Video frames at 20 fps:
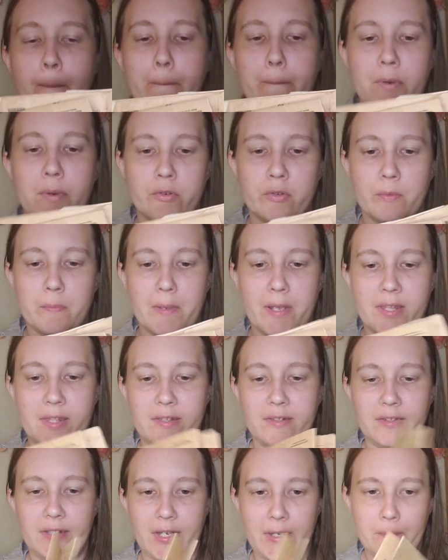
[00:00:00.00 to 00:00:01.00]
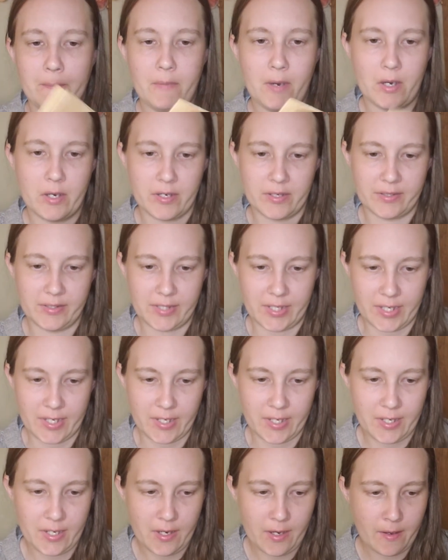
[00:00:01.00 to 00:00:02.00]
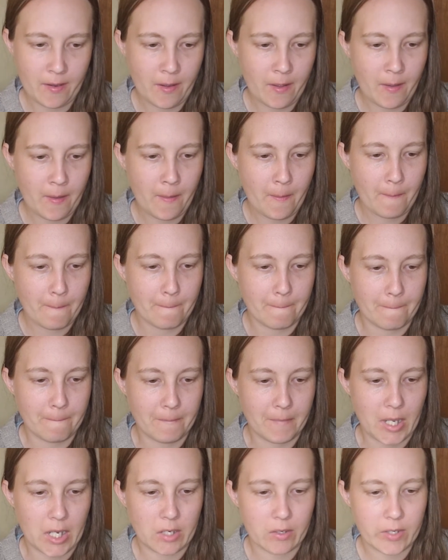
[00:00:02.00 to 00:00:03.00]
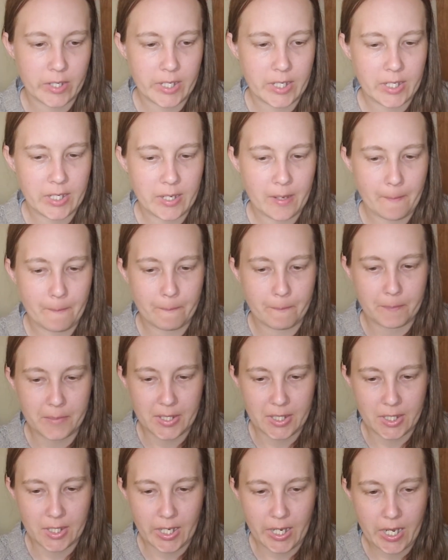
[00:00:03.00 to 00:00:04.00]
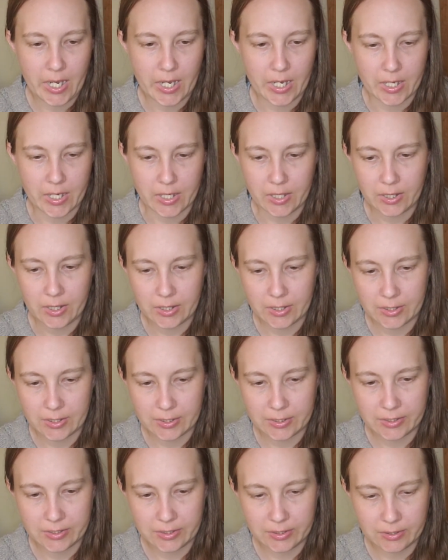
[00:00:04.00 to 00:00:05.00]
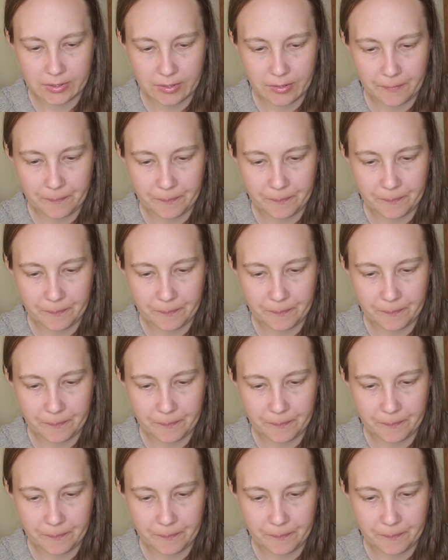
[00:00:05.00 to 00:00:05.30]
both by the same person, Mary B. Hucks.